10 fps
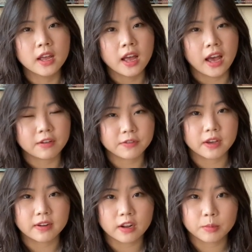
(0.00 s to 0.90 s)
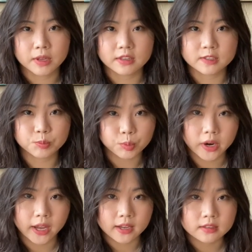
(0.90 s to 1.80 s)
I found out about this
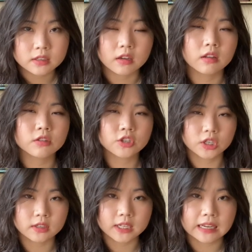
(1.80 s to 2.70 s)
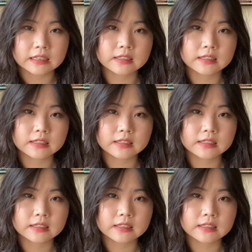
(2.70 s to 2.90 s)
brand called Sheertex.